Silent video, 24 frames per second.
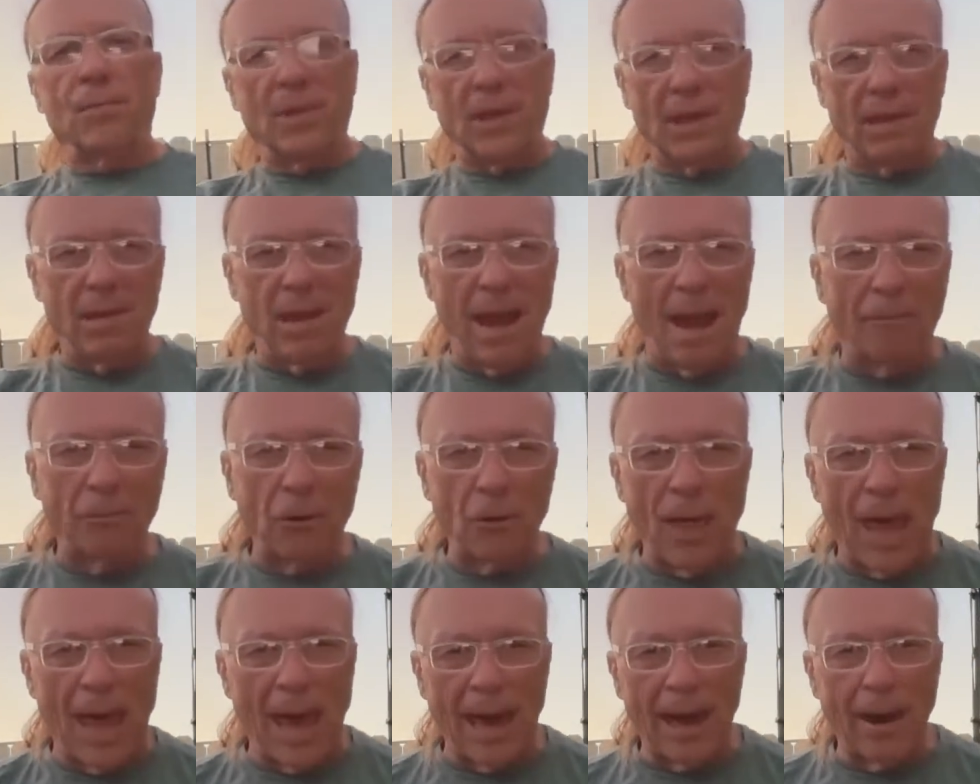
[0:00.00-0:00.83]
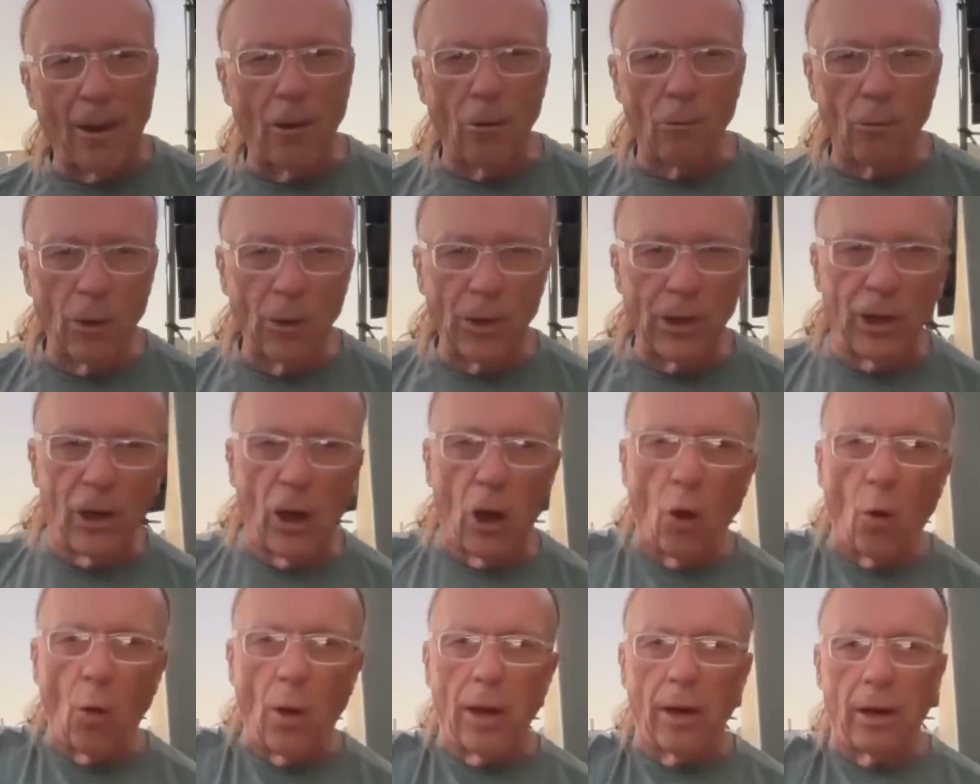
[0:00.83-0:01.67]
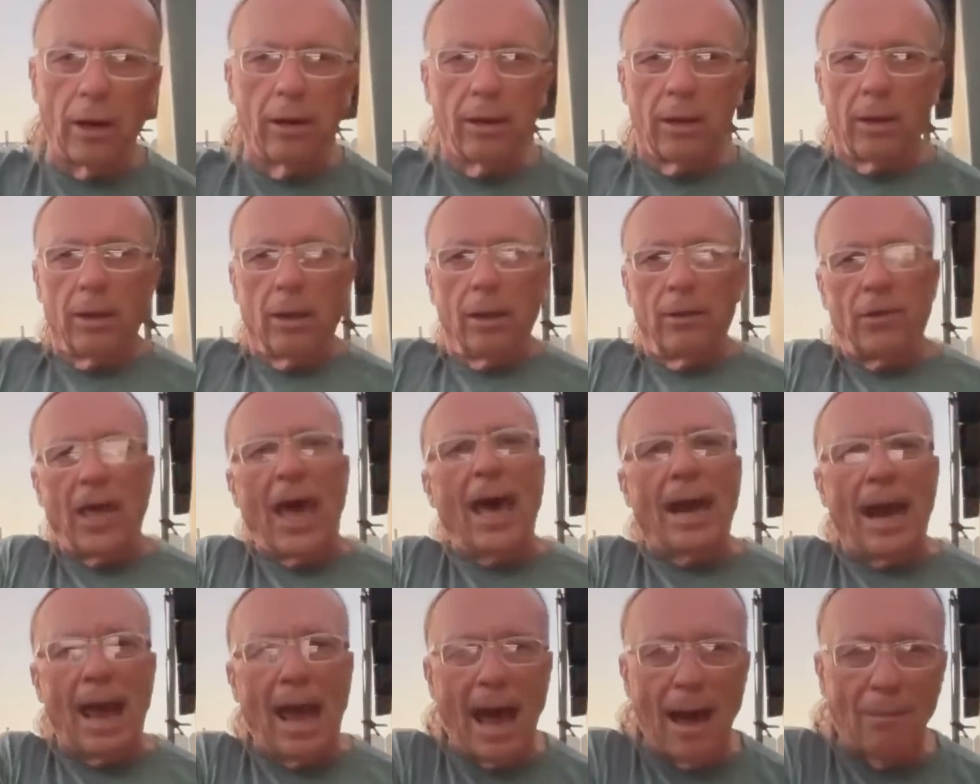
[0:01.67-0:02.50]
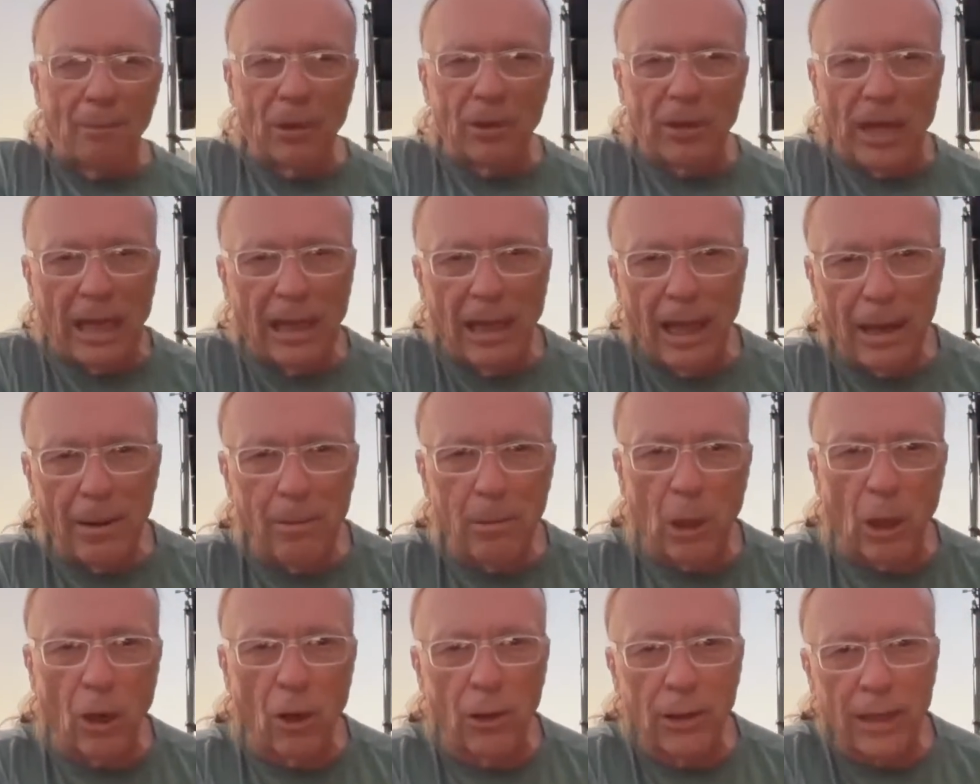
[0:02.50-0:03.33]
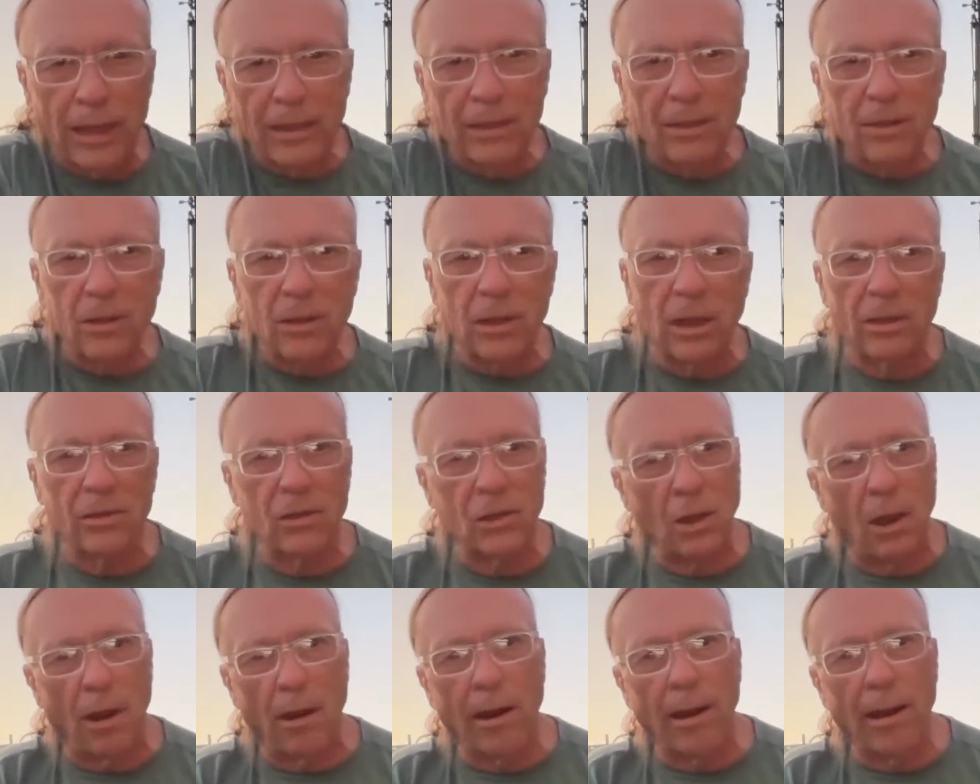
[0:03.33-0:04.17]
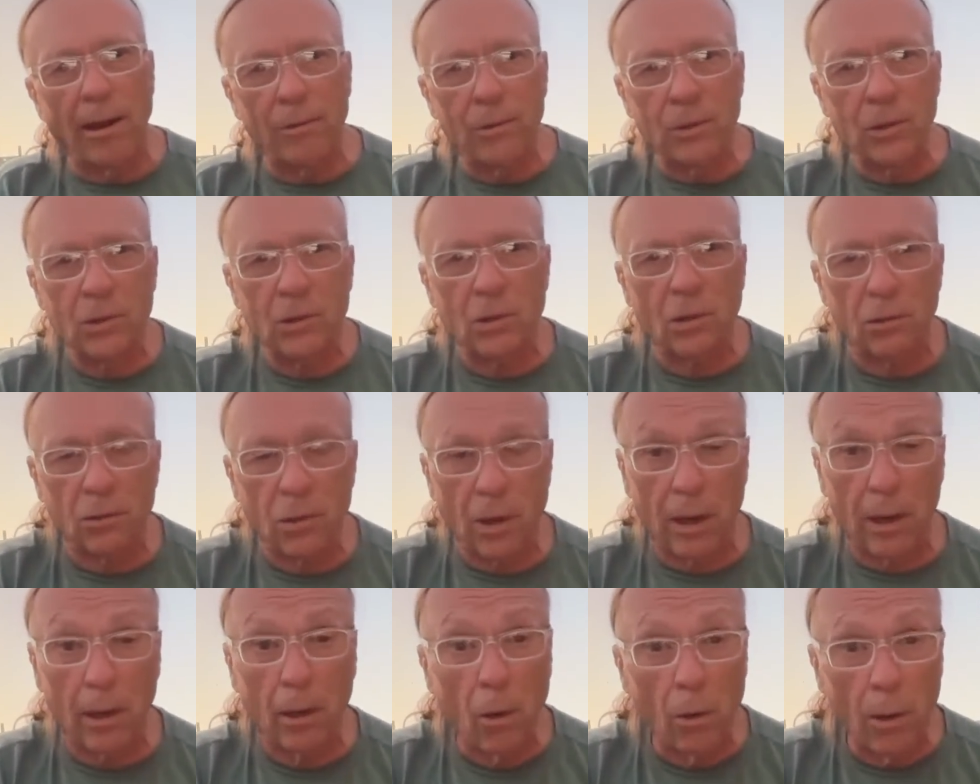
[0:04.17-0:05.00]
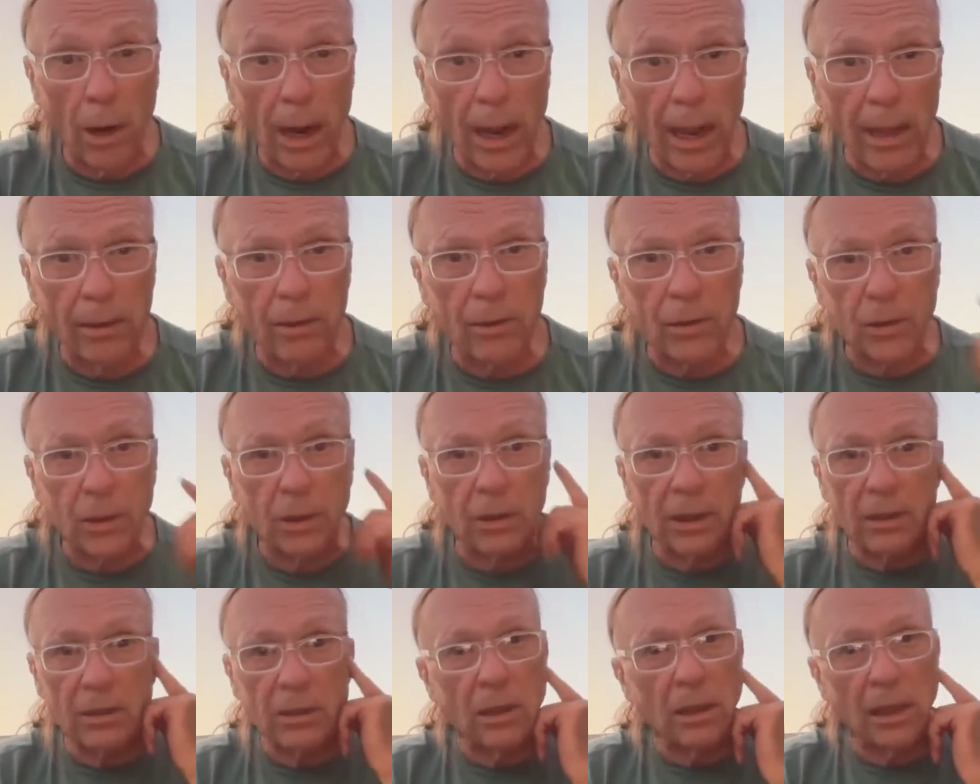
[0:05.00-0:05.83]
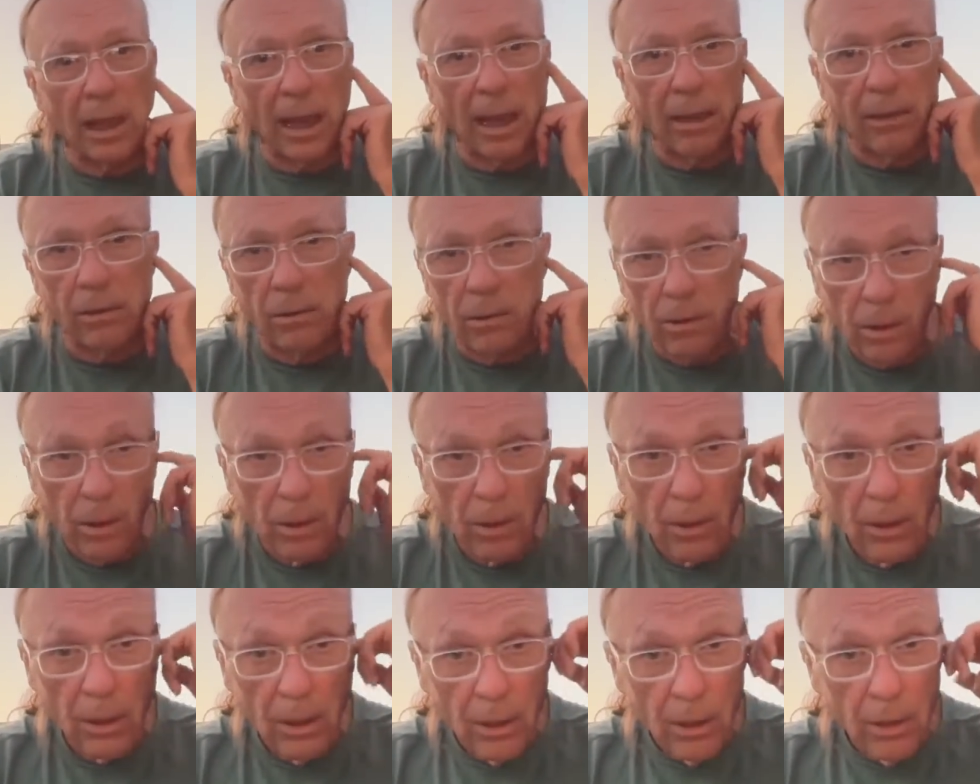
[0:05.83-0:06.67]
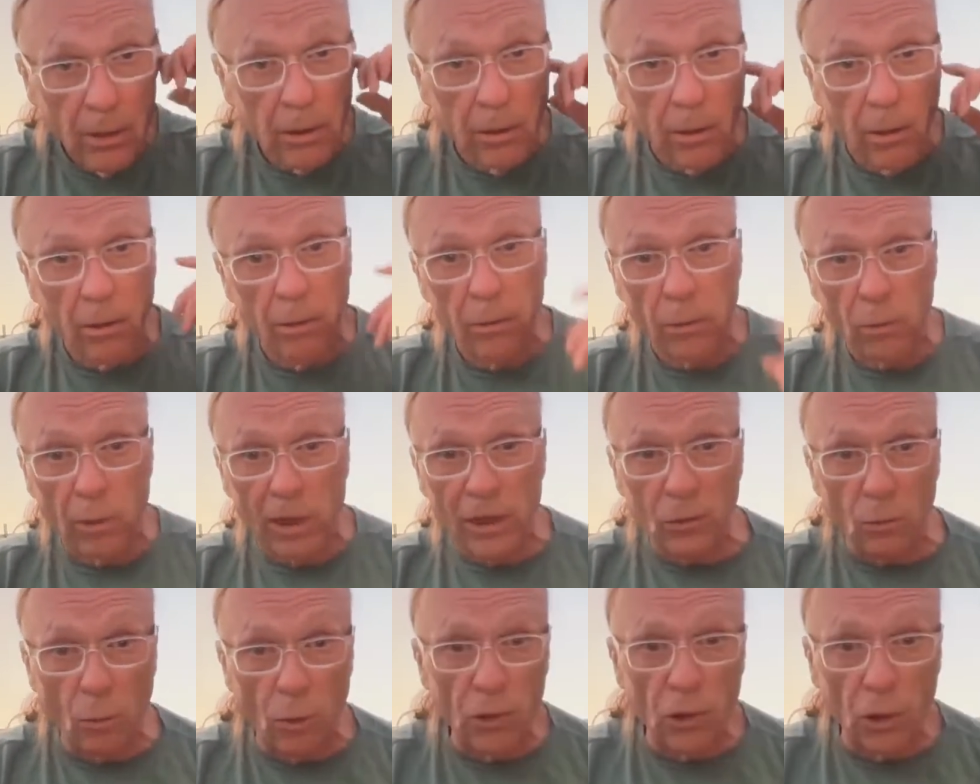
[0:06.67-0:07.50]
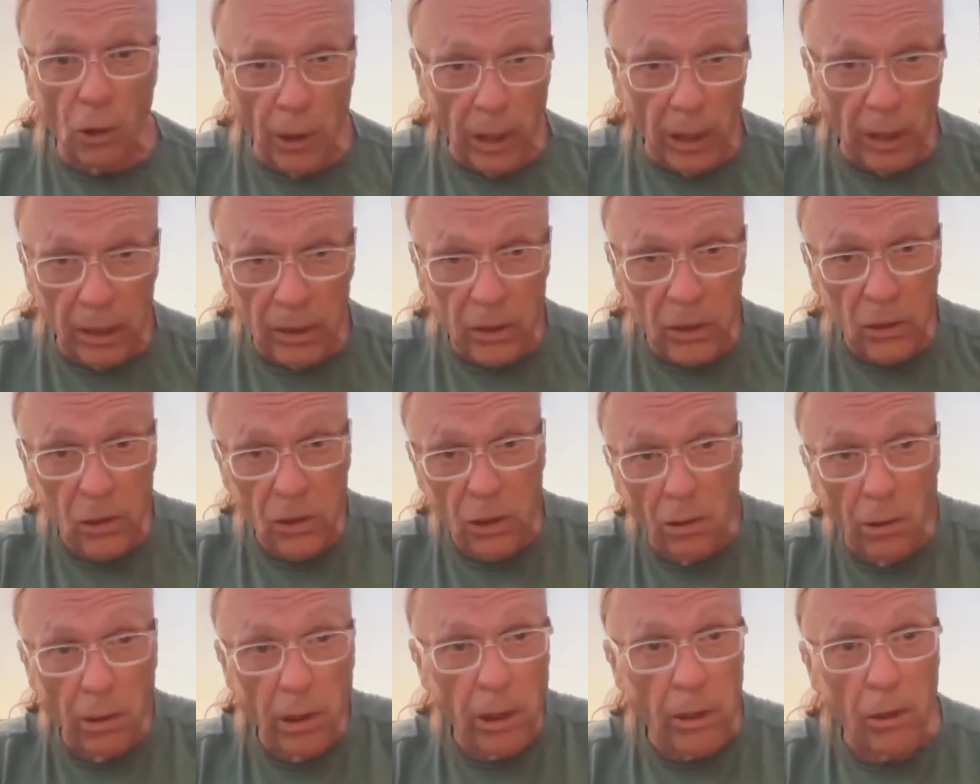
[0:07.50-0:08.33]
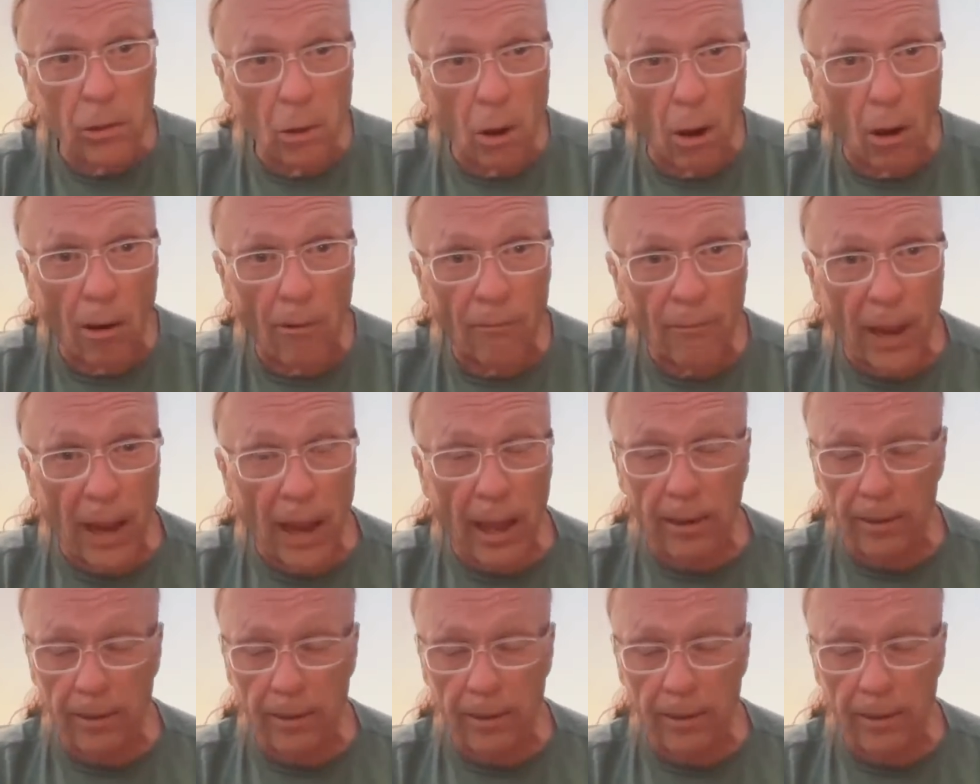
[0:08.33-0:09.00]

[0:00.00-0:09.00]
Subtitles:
After that, I don't really know what that happened. They let him go. He just said, sorry, I was just trying to go to Anderson. They said, yeah, you're the reason we're doing this is you're in a U-Haul van.